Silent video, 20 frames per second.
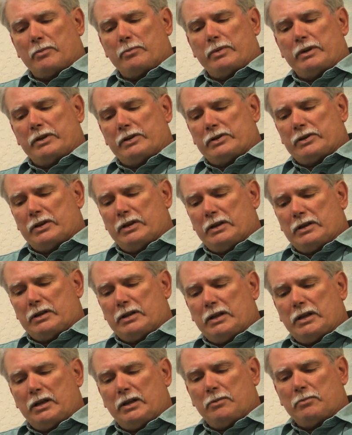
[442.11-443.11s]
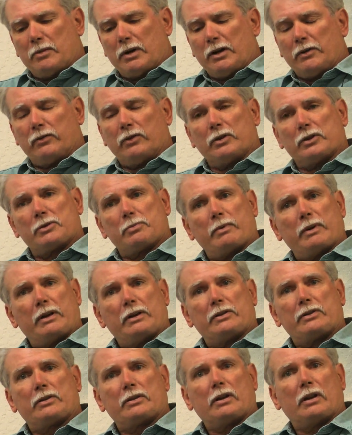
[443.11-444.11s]
MBCT,
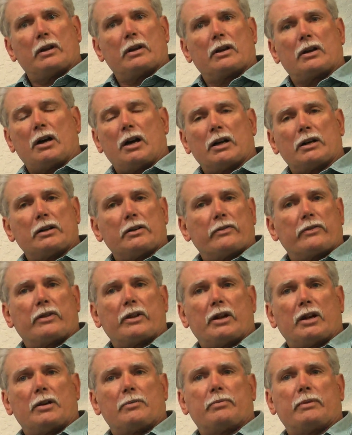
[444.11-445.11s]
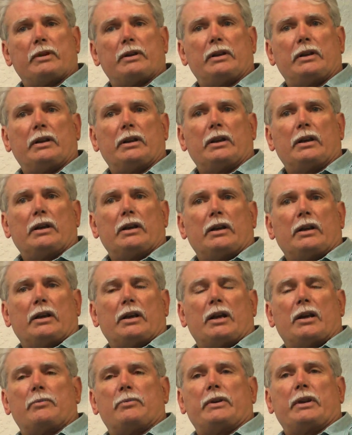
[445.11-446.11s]
mindfulness-based cognitive therapy,
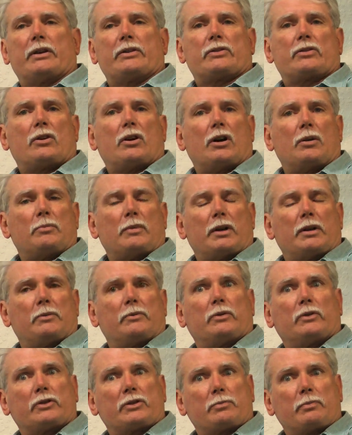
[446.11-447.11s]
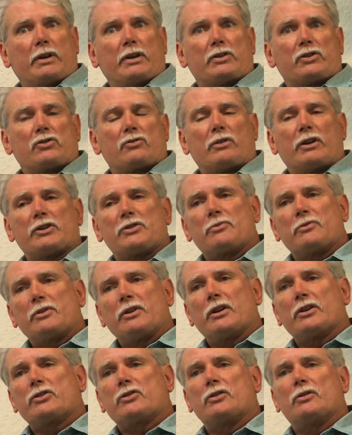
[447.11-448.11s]
MBSR, mindfulness-based stress
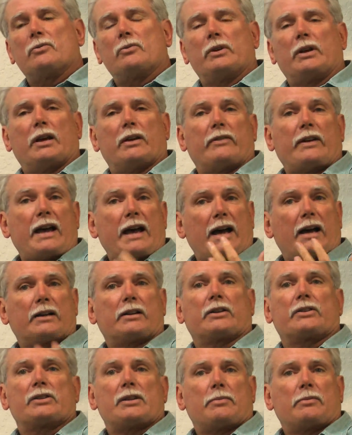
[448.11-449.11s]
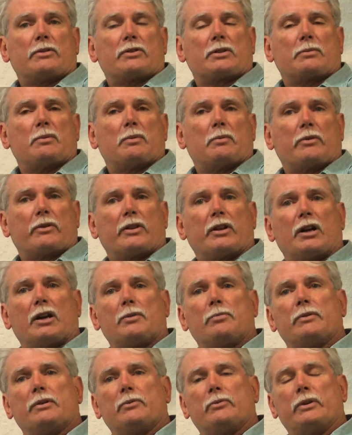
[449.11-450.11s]
reduction. We have ACT, acceptance commitment
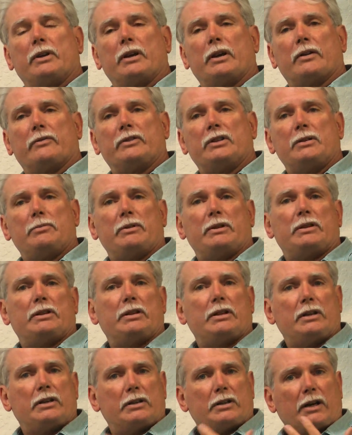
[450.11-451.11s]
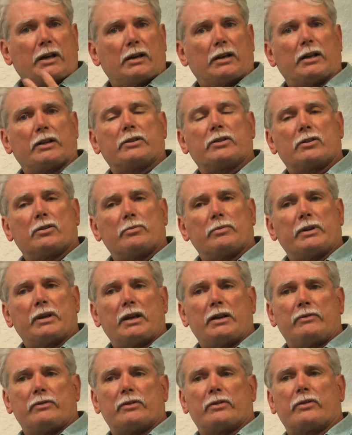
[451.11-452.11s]
therapy. We have DBT, dialectical
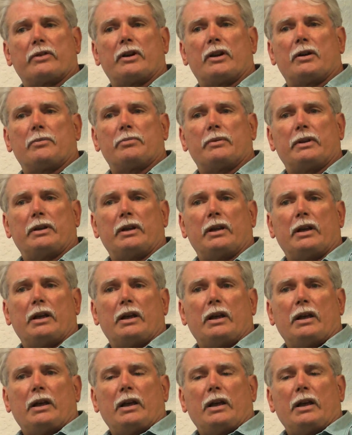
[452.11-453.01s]
behavior therapy,